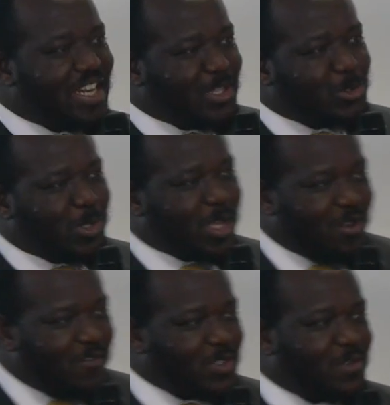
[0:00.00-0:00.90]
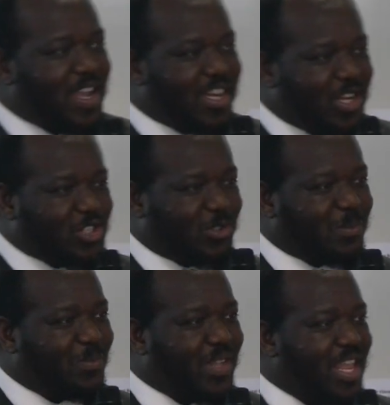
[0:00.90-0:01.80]
that to the government of our nation
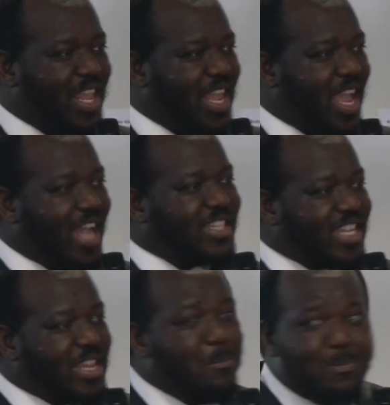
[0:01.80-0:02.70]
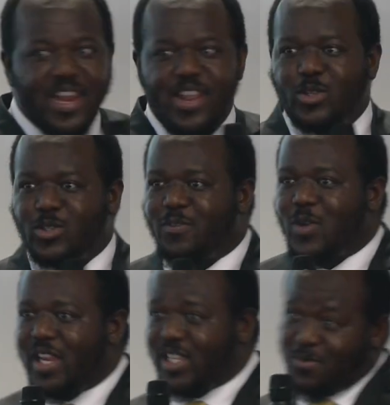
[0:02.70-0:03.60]
and taking billions of
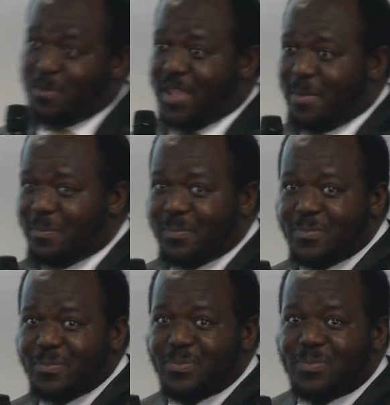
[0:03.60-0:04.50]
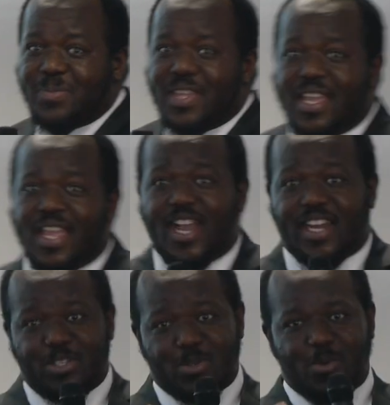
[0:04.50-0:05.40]
dollars from them. I
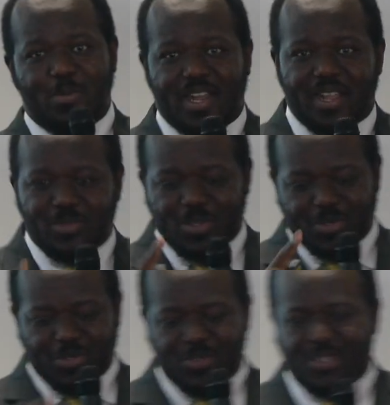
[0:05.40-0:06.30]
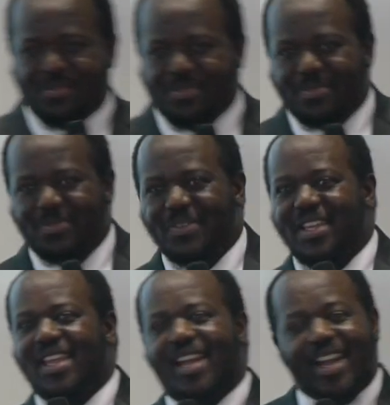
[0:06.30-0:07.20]
need to go back. I'm sorry, Joseph.
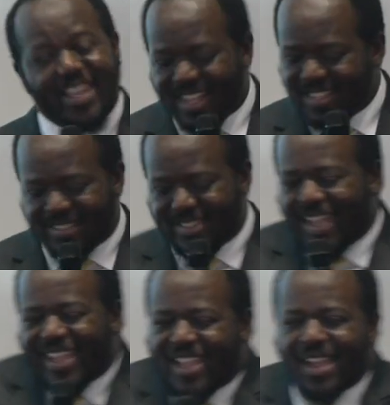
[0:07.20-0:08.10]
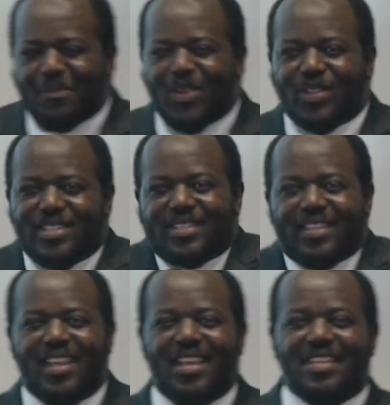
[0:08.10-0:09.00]
I can't, I can't I'm not
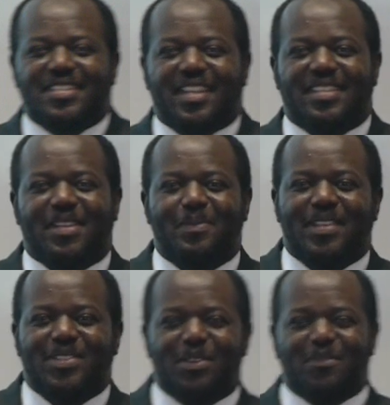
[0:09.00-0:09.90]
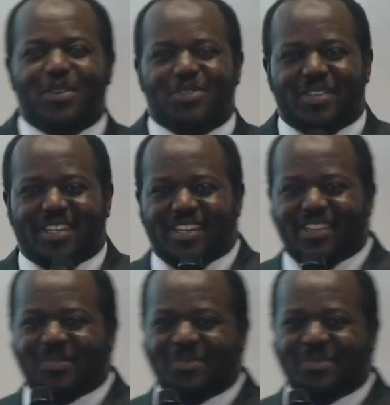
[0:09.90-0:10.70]
a static person, unfortunately.